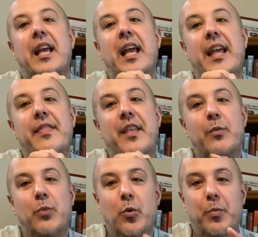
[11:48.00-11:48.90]
and then
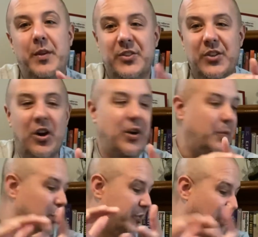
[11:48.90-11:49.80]
we'll
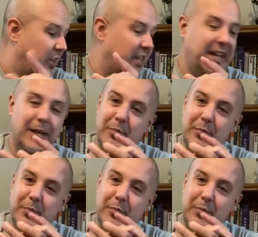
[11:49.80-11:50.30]
start getting